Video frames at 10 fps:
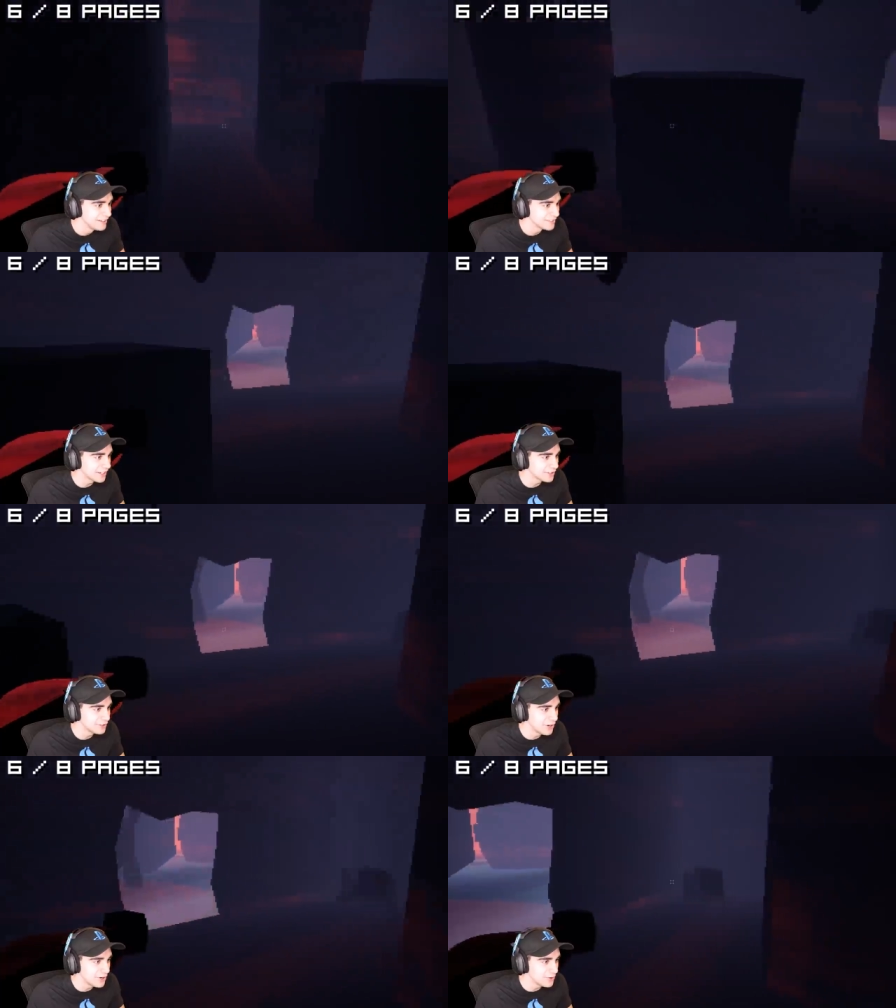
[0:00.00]
He's like,
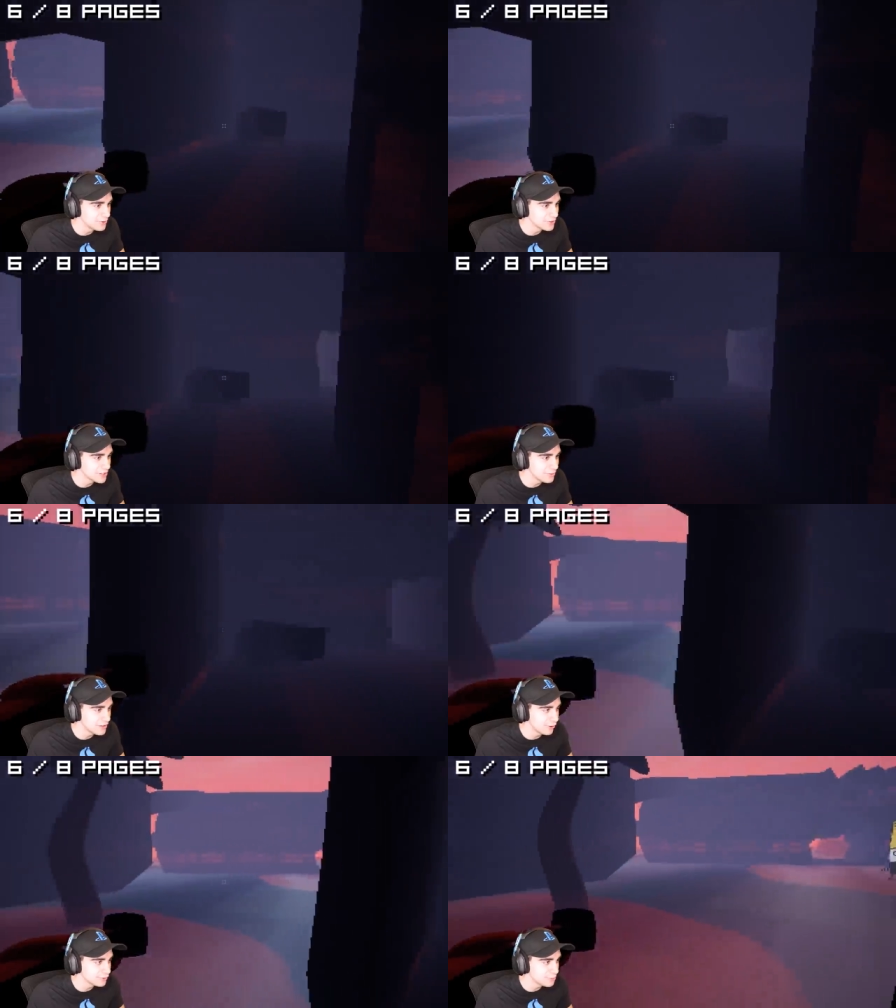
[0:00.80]
no, give
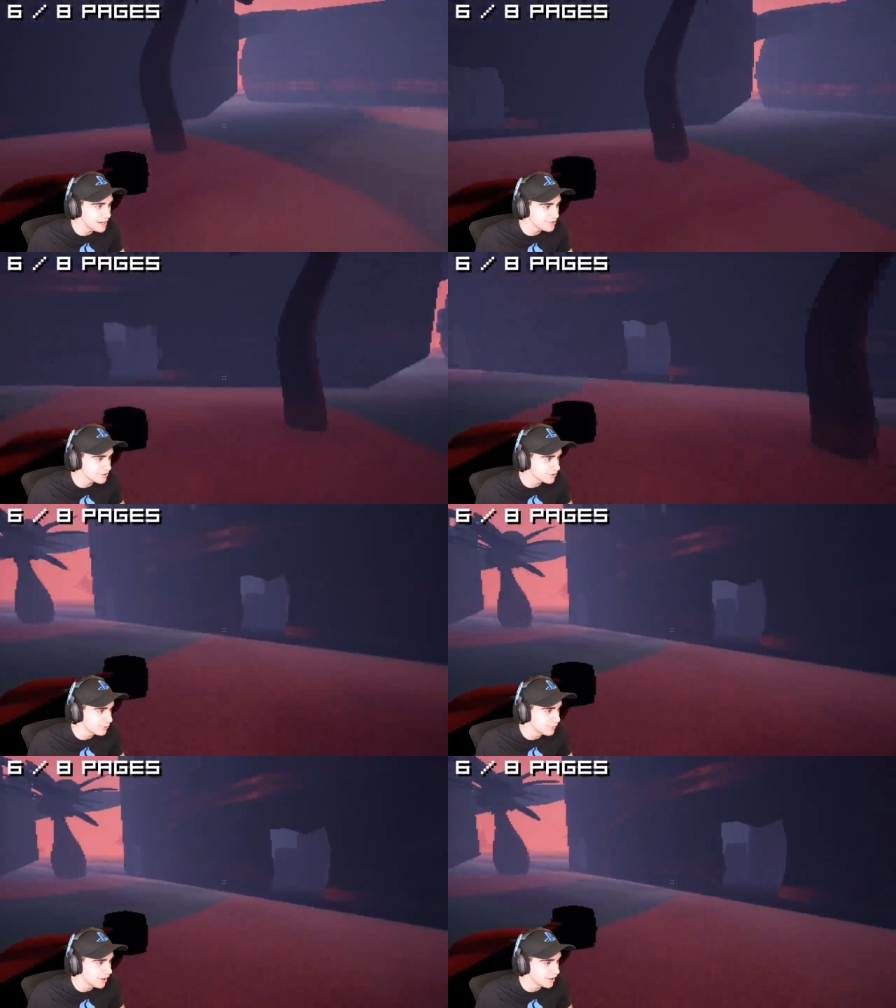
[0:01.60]
me those pages,
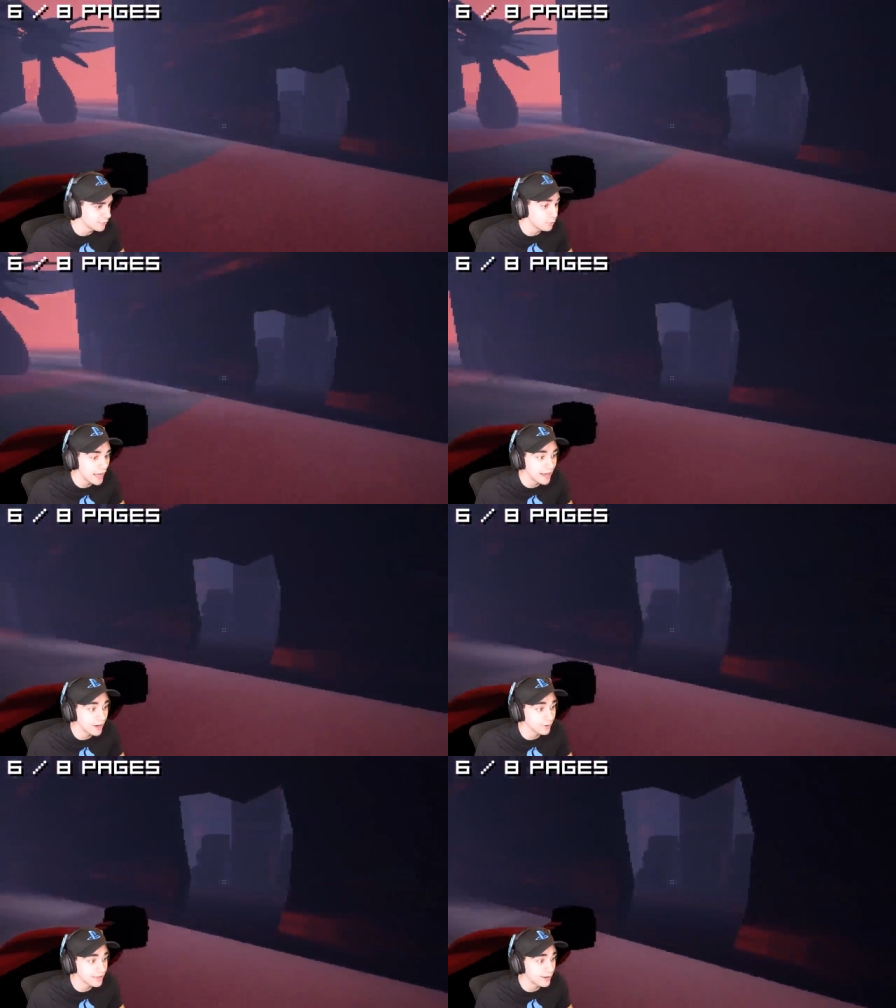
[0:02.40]
Omar.
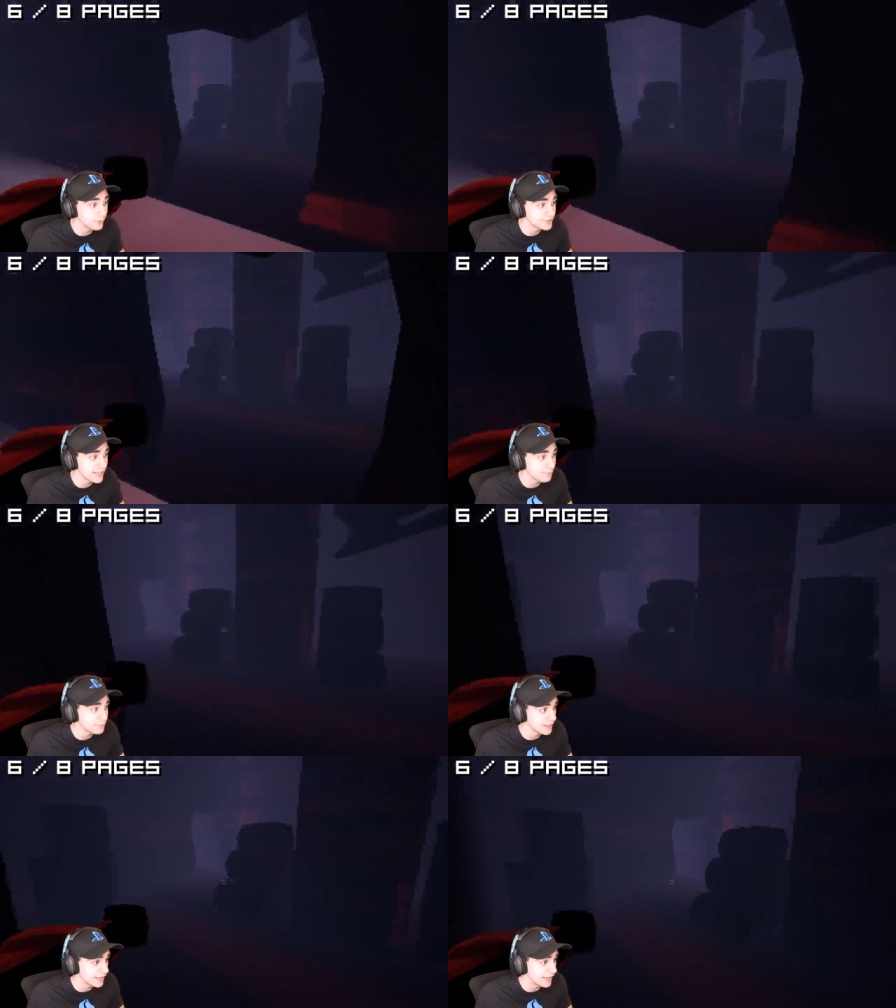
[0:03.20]
Wow, that was a
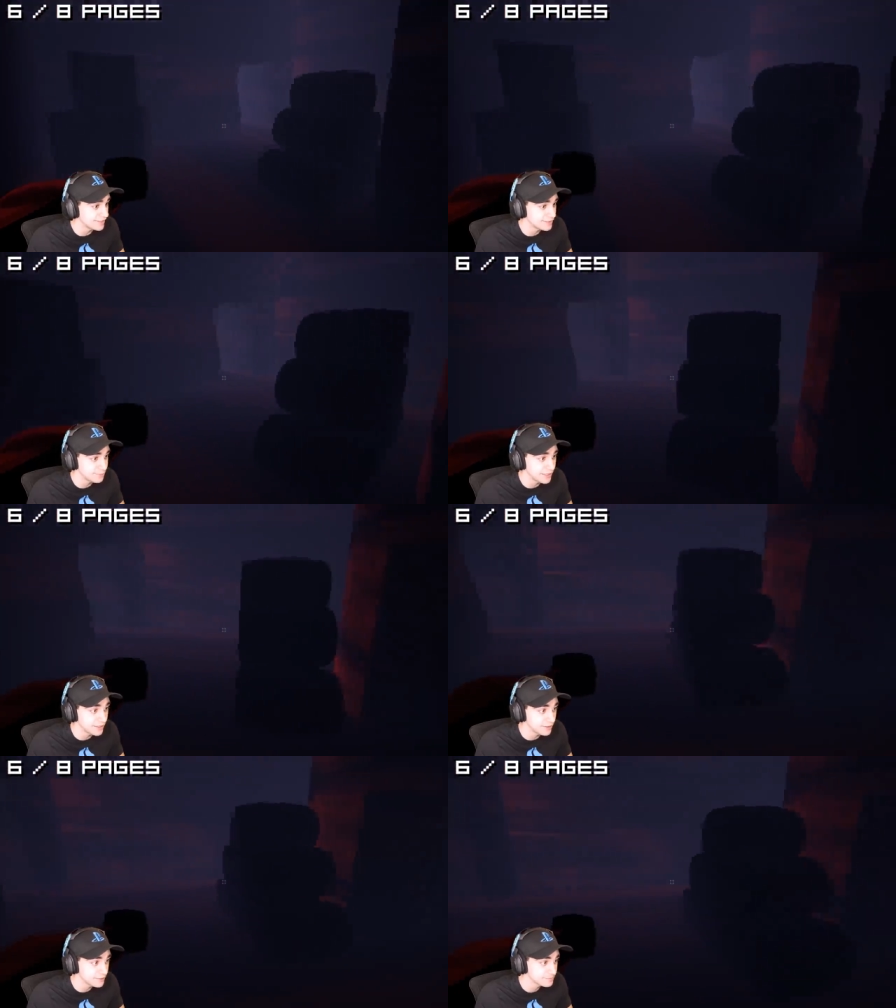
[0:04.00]
big-ass
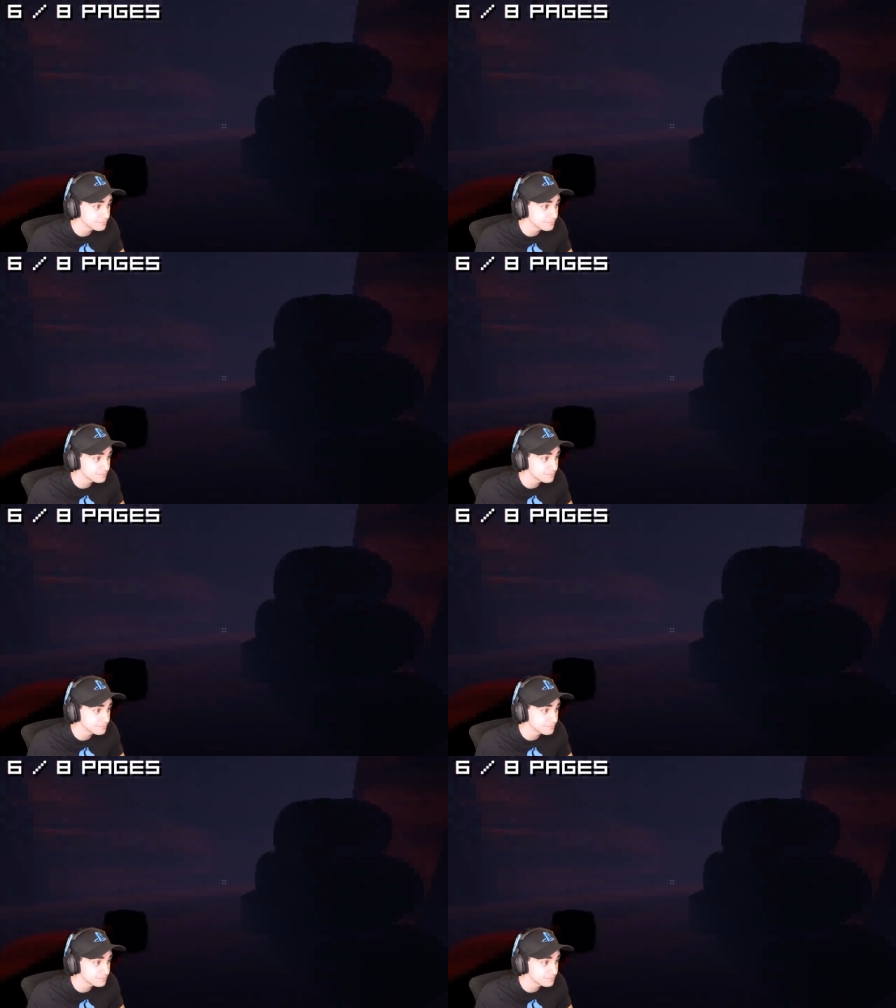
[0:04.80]
spit.